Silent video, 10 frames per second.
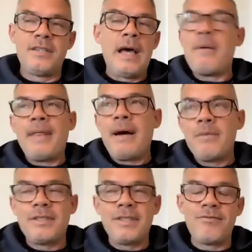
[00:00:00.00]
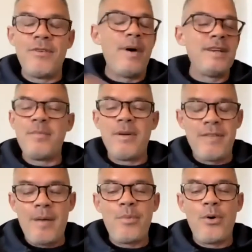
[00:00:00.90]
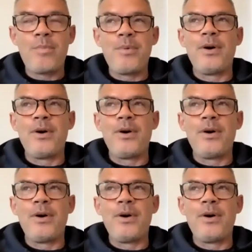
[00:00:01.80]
So, anyway, that was just reminding me of that book.